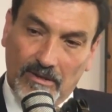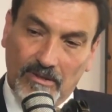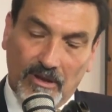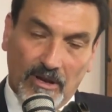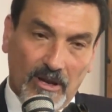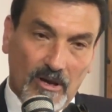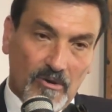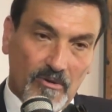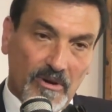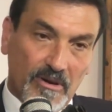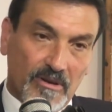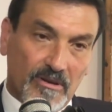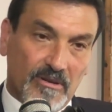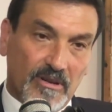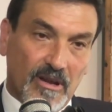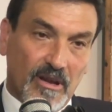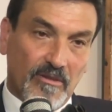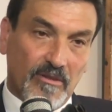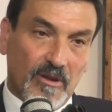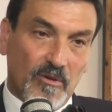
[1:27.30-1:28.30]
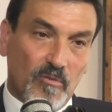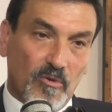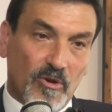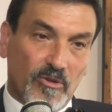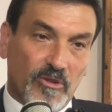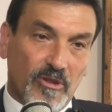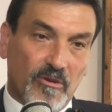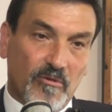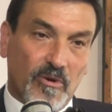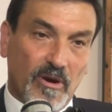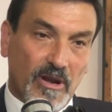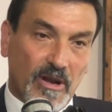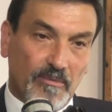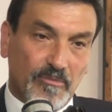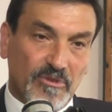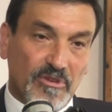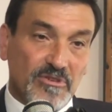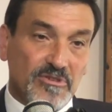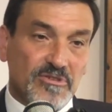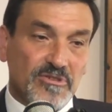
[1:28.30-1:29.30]
lower end of town. They work their way up
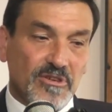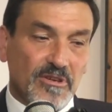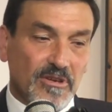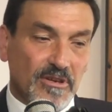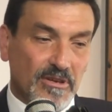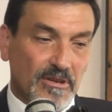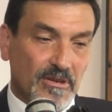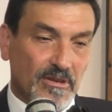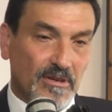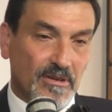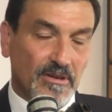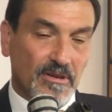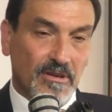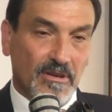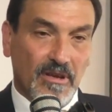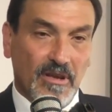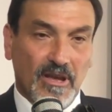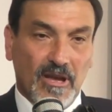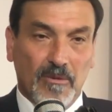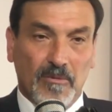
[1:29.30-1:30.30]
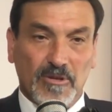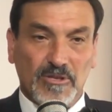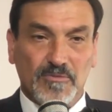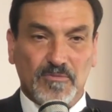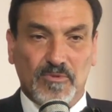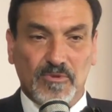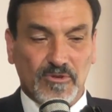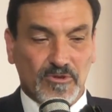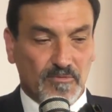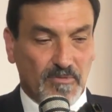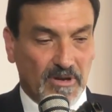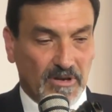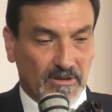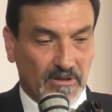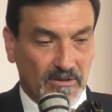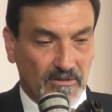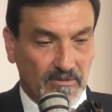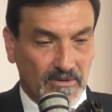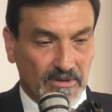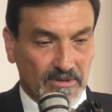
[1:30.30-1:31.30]
to see how much pushback
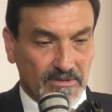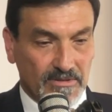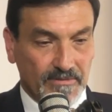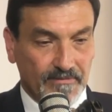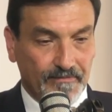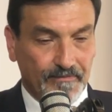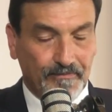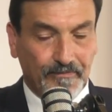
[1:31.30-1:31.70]
there is.